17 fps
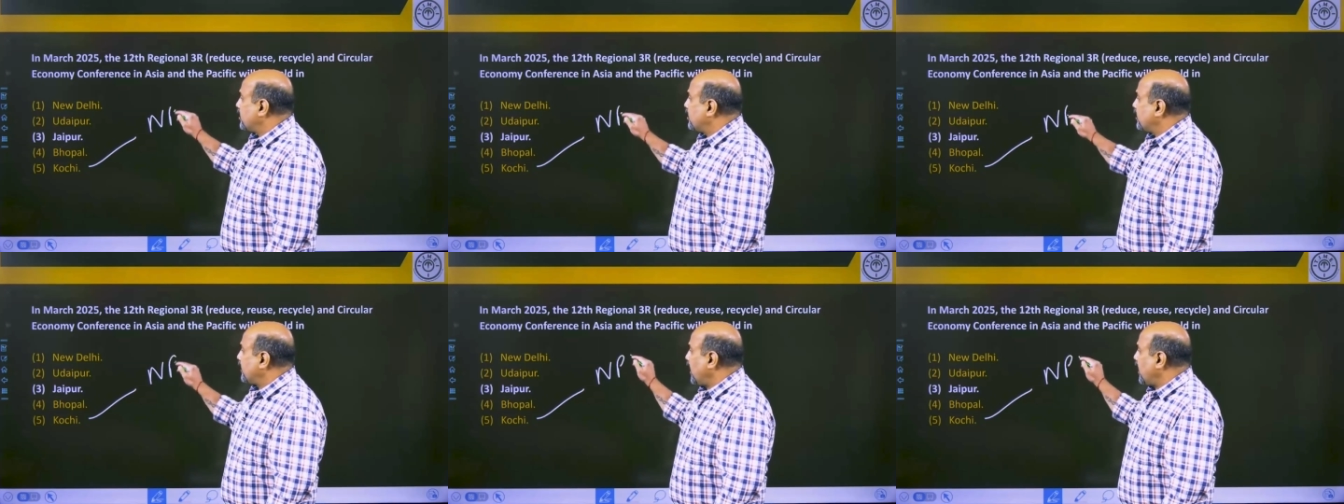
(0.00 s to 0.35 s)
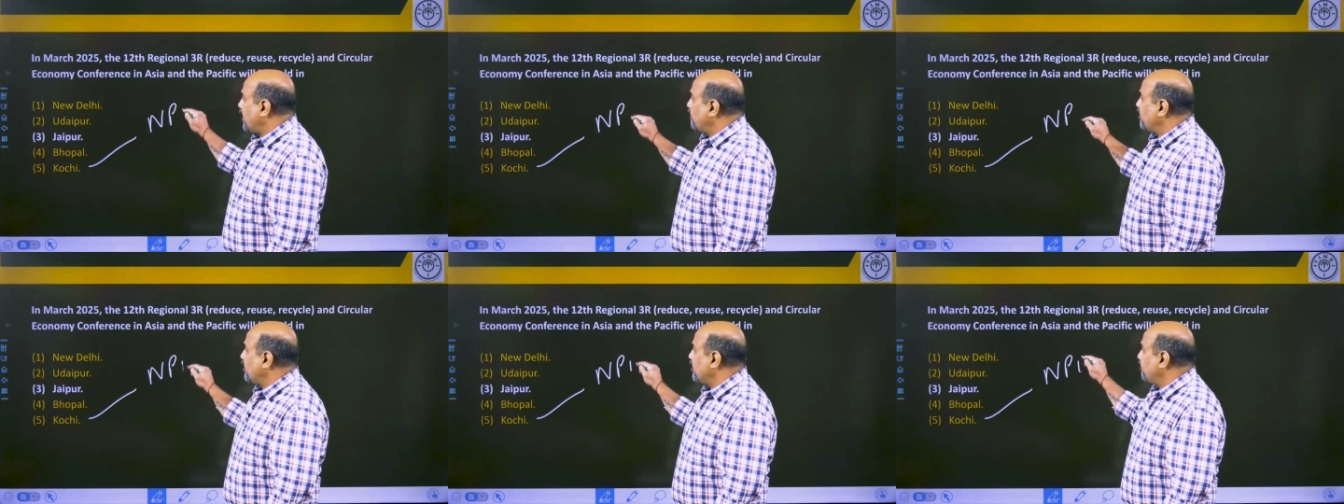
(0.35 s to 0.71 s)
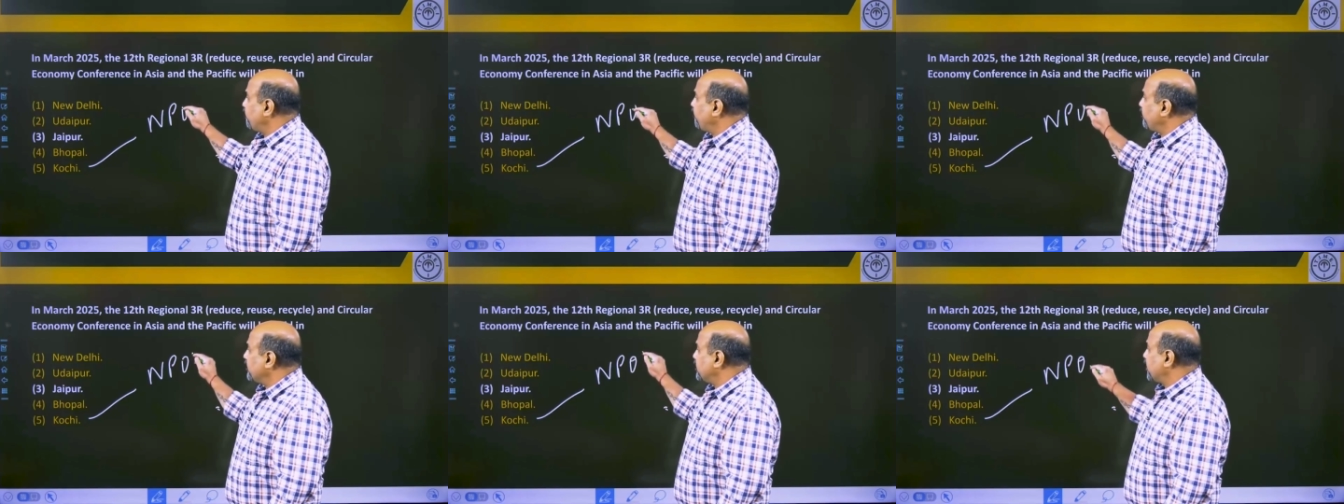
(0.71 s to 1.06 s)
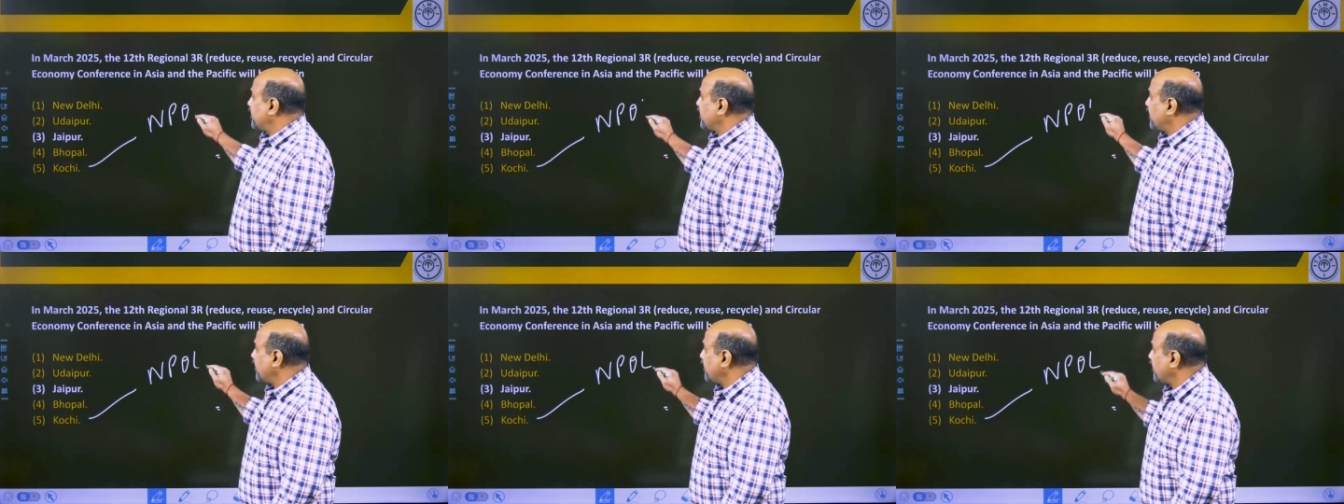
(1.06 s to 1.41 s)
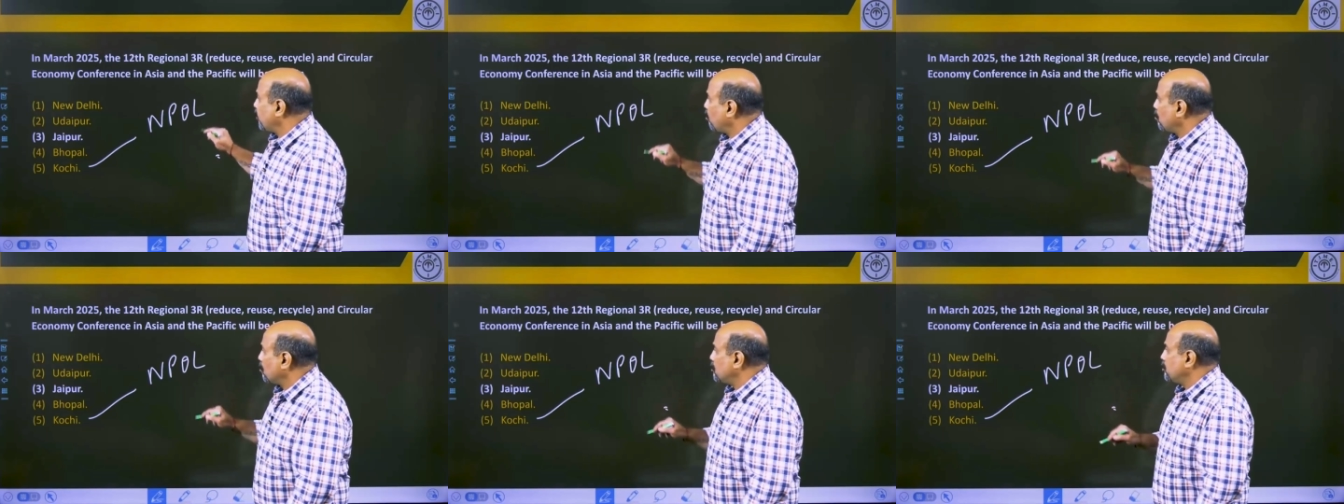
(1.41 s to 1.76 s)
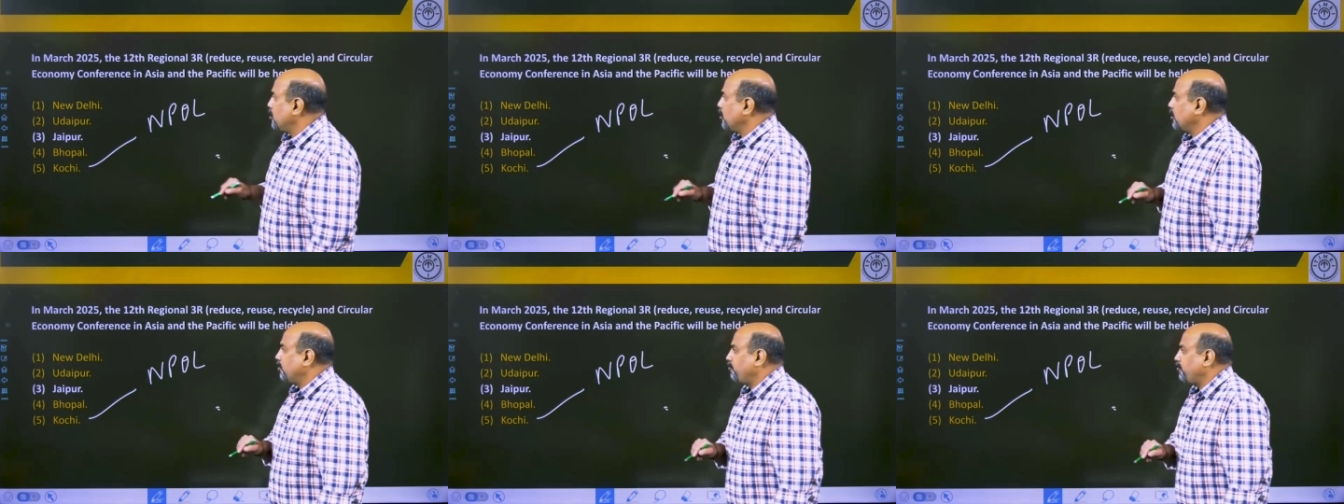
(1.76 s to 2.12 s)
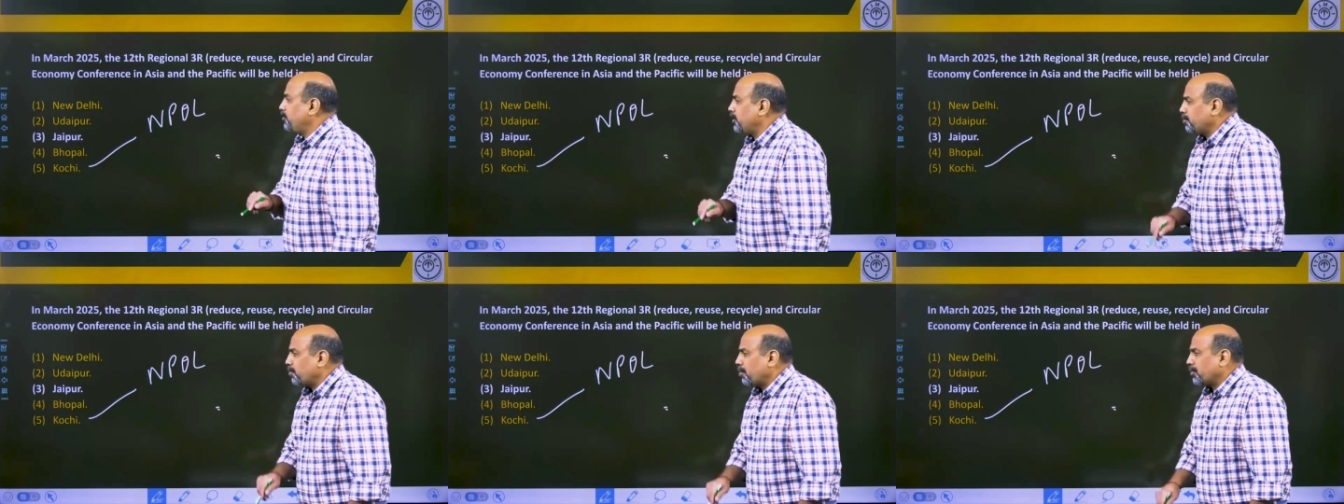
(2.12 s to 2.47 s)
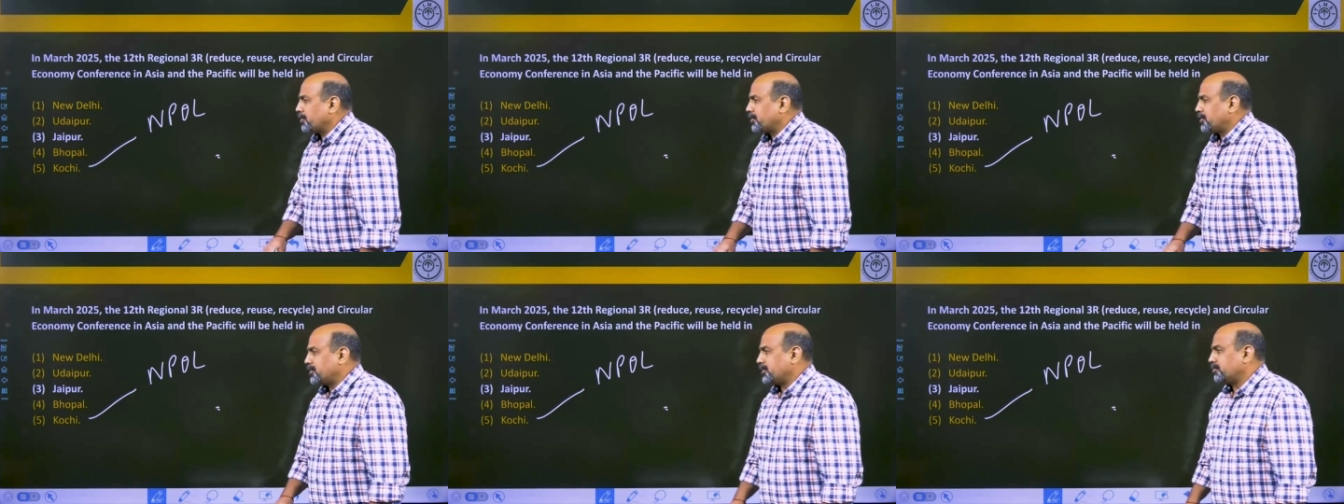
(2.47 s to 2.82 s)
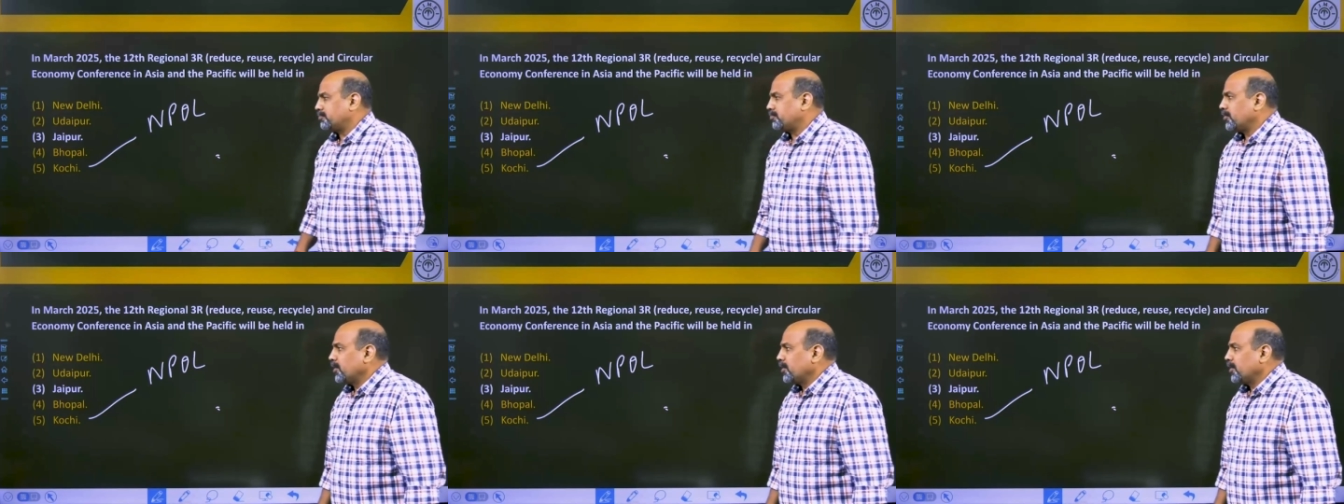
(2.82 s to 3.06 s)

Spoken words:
Naval Physical and Oceanography Laboratory.